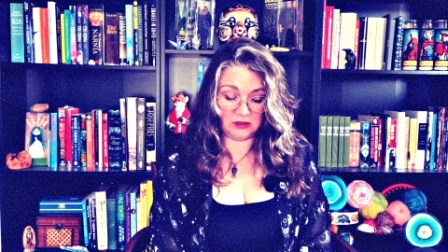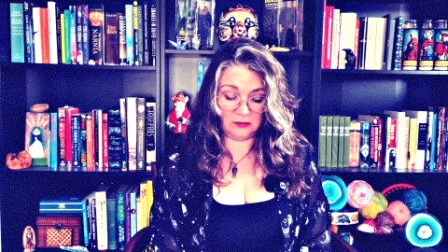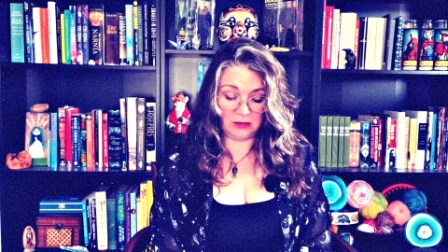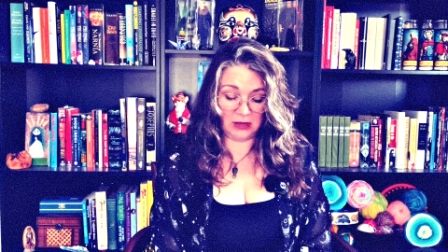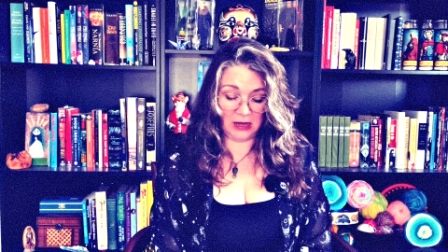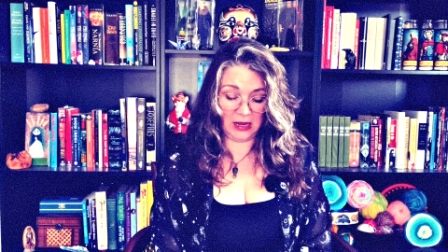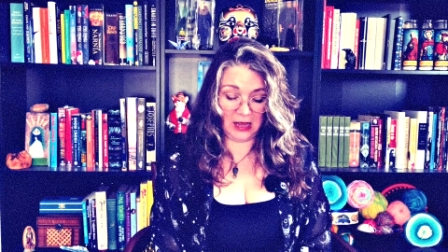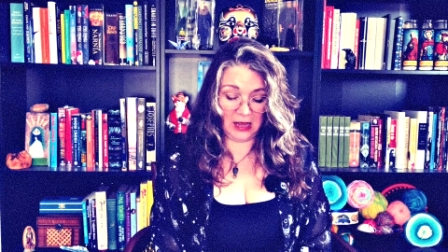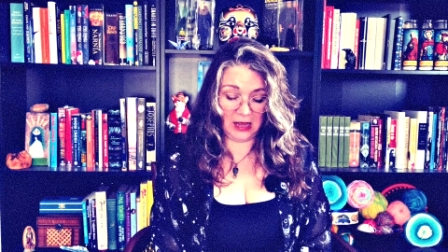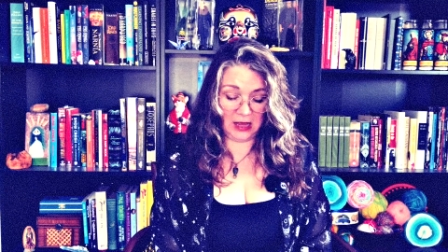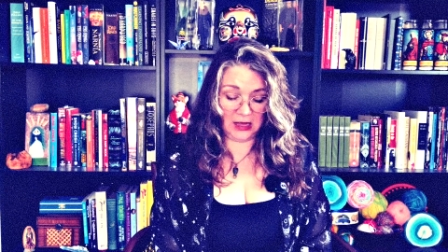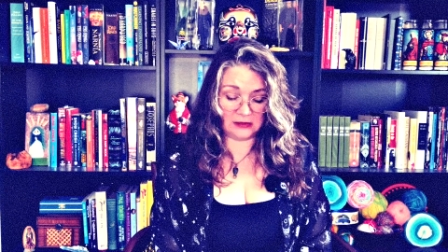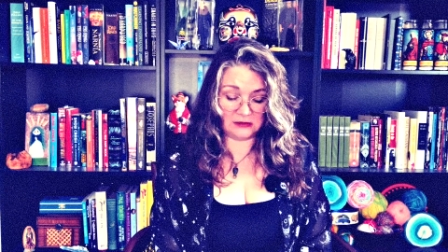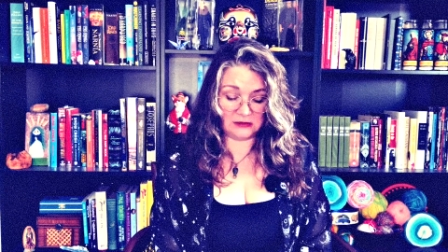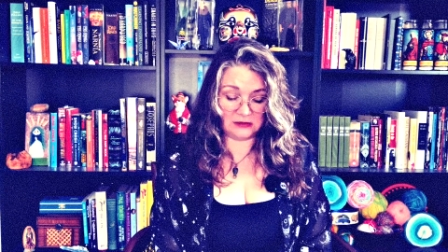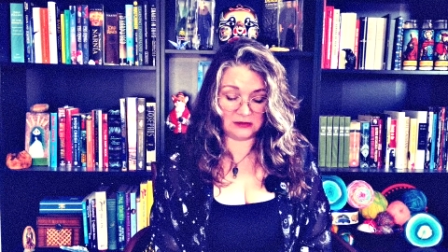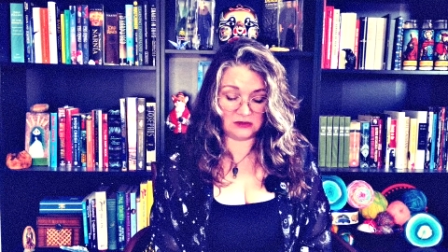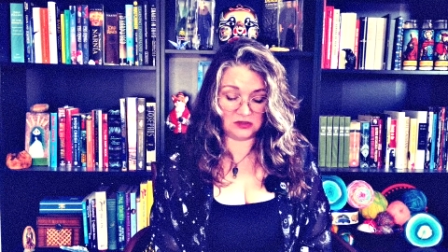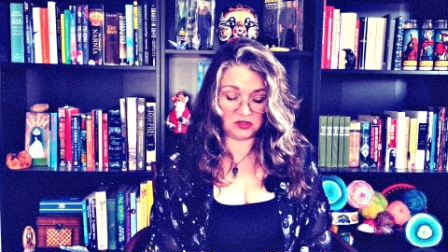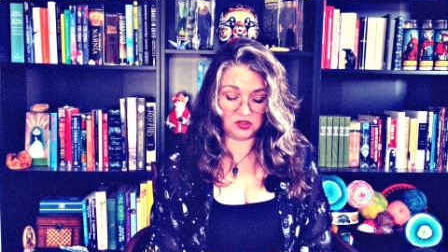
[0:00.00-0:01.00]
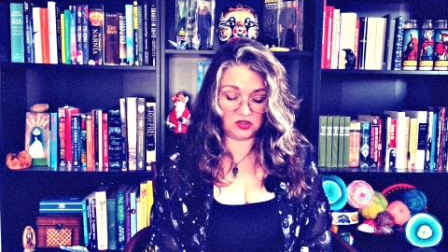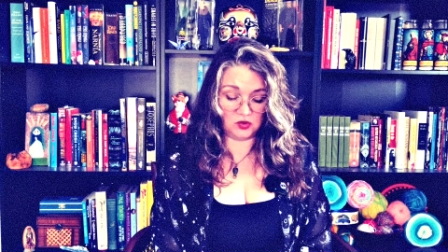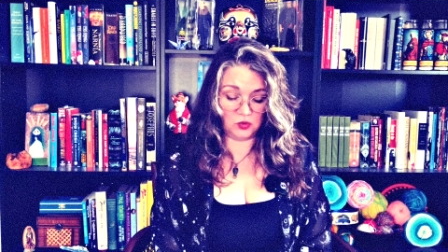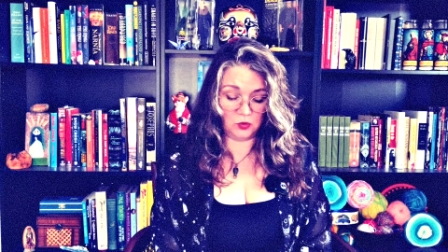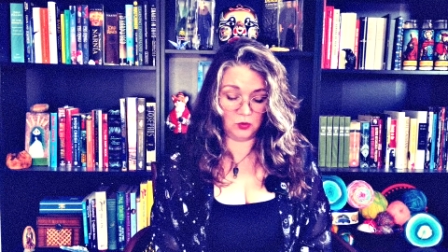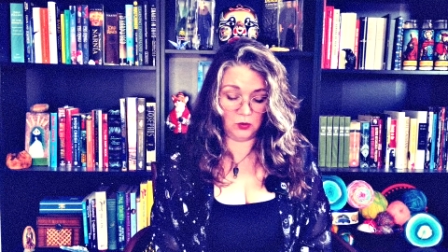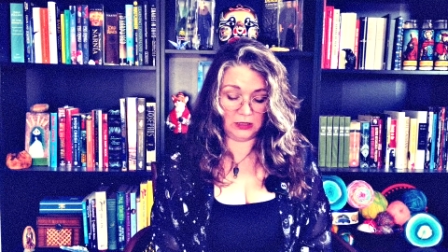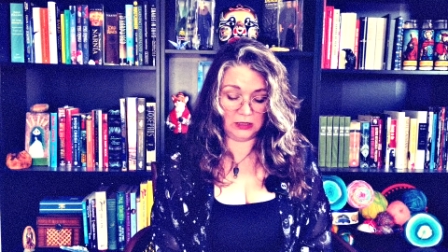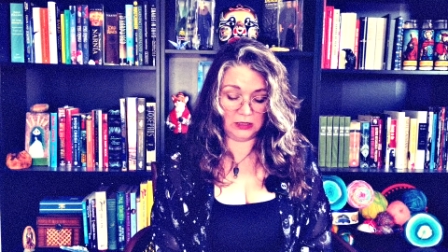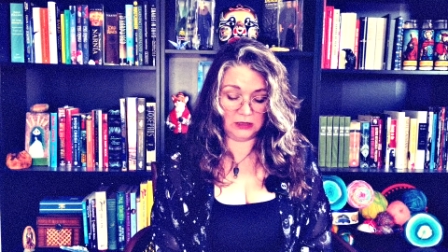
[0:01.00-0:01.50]
to my ass and
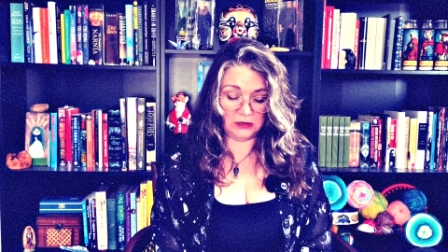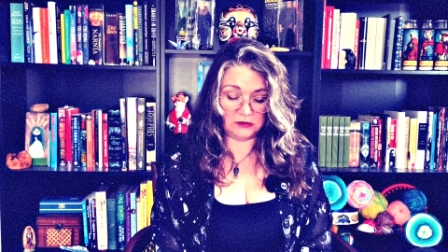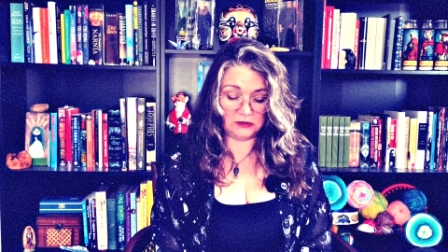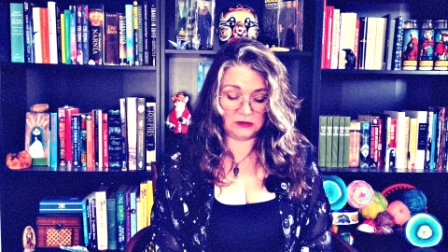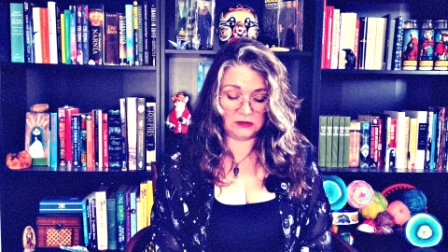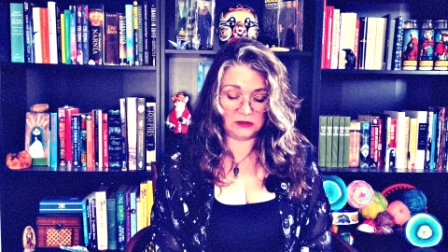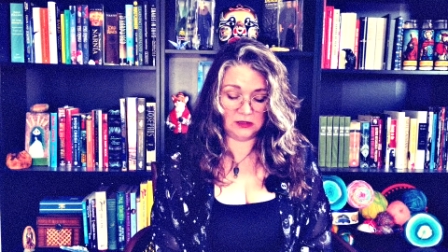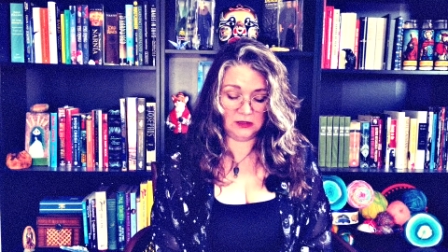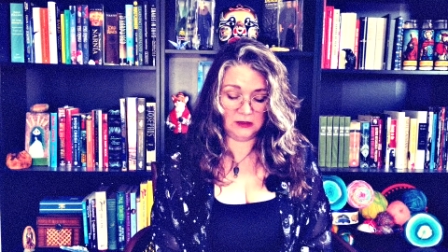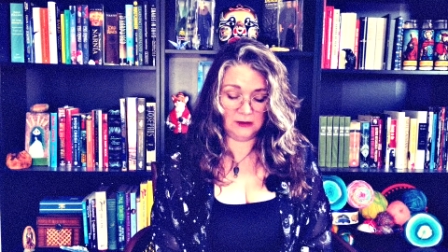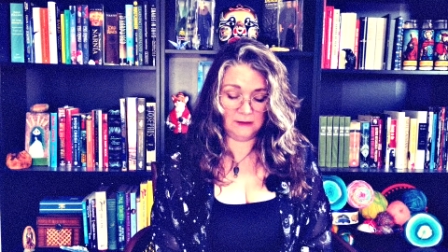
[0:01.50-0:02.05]
squeezed.